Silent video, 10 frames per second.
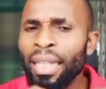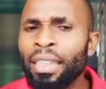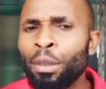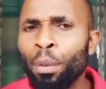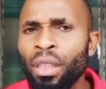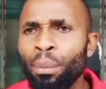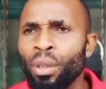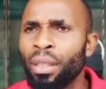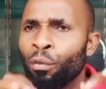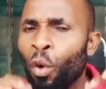It is
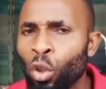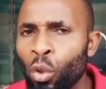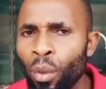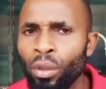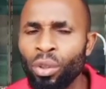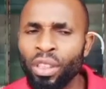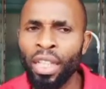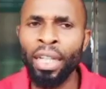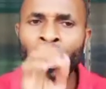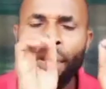possible for someone to
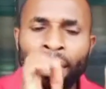say